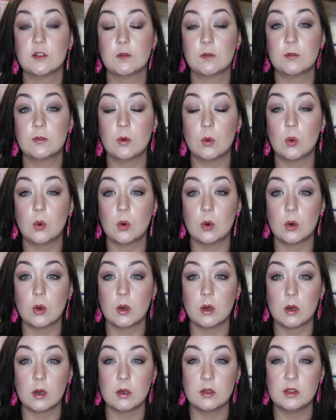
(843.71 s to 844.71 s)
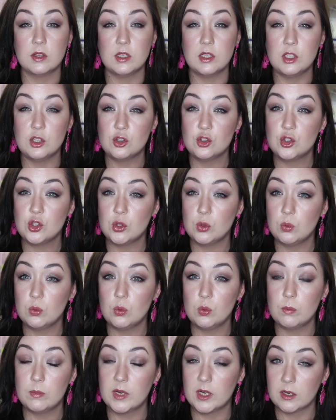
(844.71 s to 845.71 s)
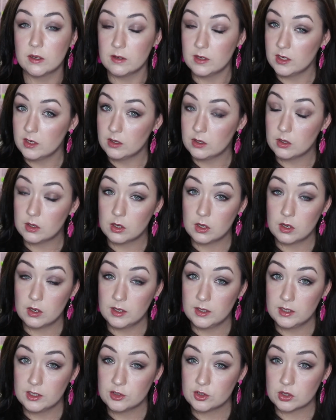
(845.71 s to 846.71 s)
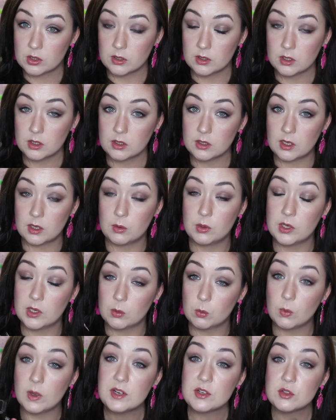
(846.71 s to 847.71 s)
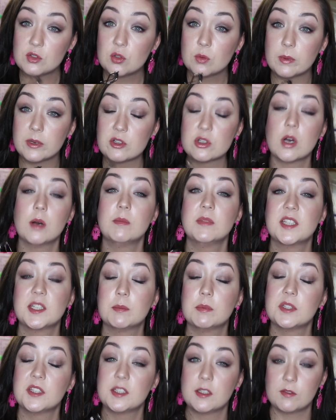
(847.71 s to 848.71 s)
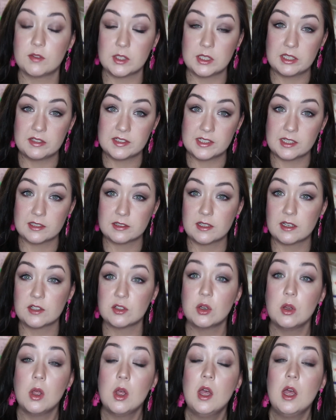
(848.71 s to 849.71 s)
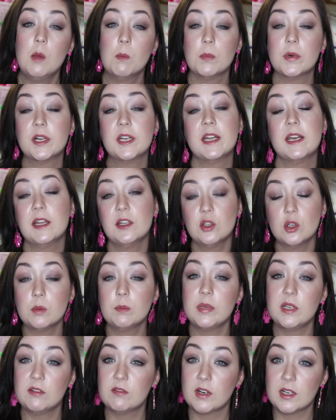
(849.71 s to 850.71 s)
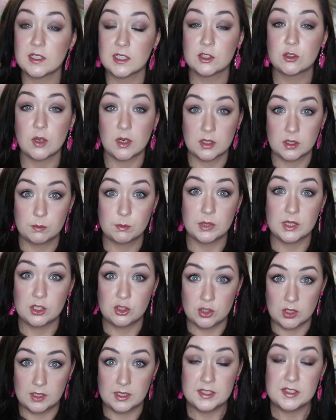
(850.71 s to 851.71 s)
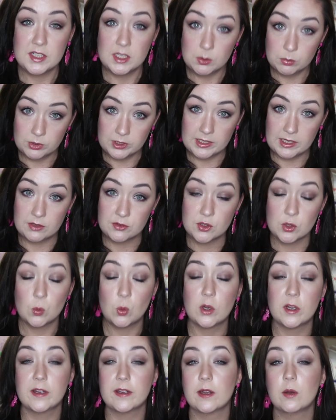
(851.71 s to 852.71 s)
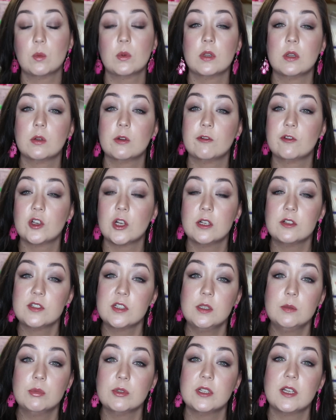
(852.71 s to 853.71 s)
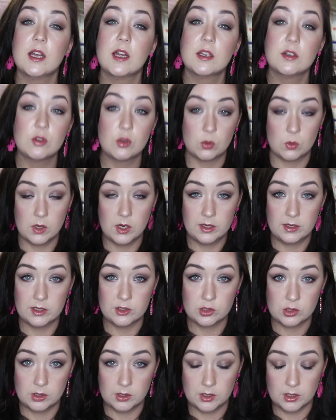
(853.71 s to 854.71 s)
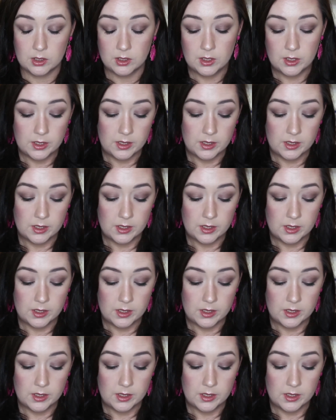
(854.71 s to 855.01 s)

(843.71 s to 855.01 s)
for the Shiumera Eyelash Curler, and I went to Brent Thomas specifically to get that, but I ended up being very distracted by the Charlotte Tilbury counter, walking out with a load of Charlotte Tilbury and no eyelash curler.